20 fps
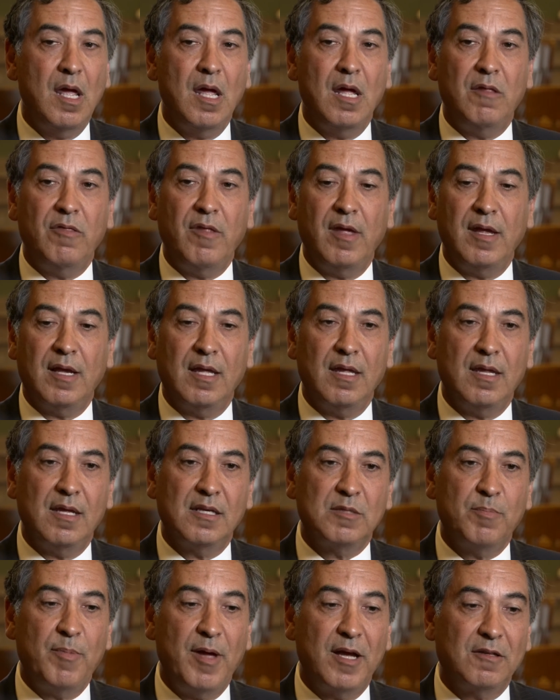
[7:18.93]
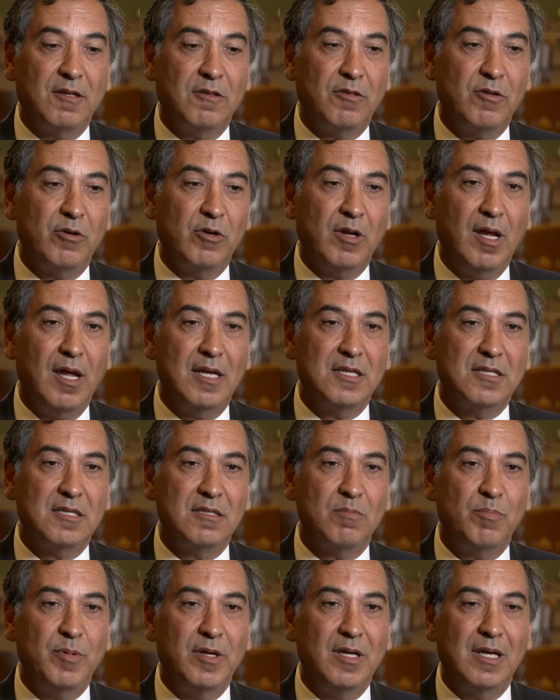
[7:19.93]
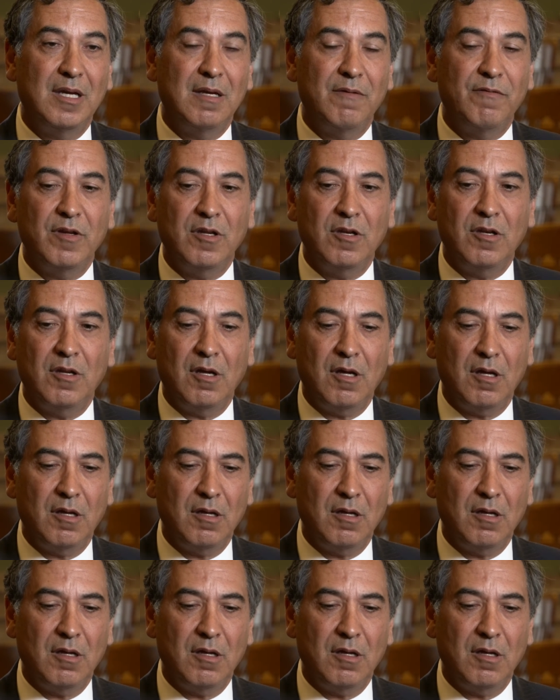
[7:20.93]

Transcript: and they can expect that their cases be given,